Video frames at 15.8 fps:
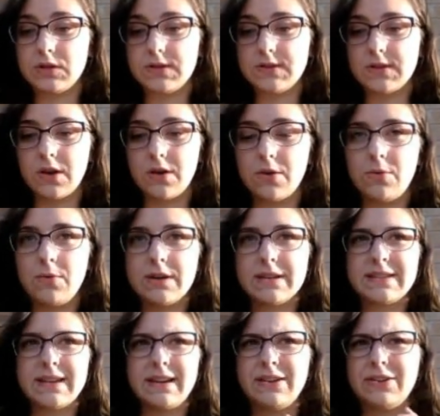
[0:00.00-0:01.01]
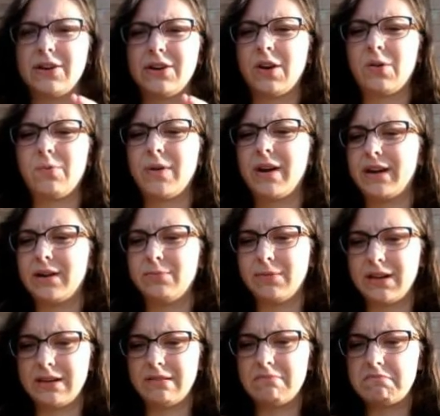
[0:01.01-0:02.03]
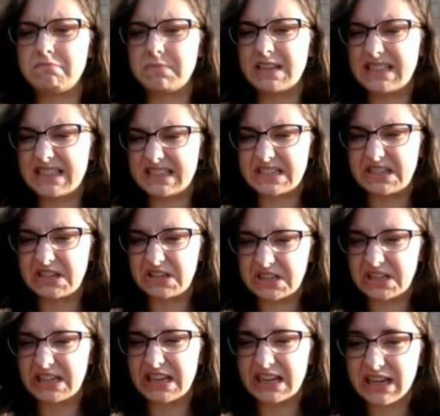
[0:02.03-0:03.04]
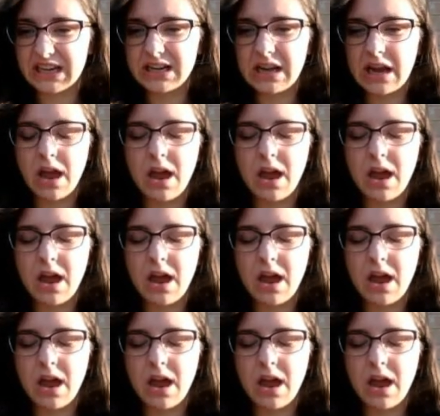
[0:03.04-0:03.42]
So you're not going to randomly necessarily get it.